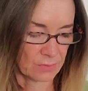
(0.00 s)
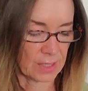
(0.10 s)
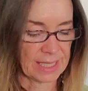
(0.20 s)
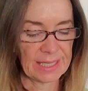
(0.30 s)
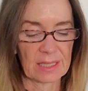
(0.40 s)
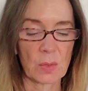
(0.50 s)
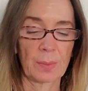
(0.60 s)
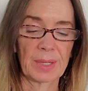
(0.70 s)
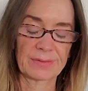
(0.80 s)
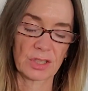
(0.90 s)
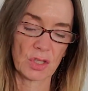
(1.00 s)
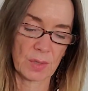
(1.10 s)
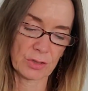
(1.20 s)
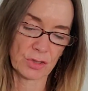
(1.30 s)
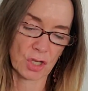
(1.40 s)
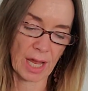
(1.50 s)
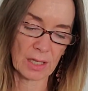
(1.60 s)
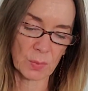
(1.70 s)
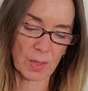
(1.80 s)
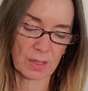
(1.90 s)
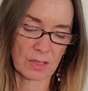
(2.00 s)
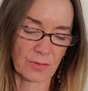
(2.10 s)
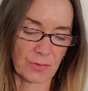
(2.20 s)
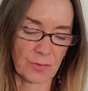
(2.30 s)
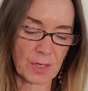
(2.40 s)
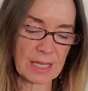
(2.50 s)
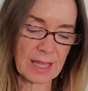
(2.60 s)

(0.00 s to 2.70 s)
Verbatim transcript: Right? That's why we have to do inner child work to free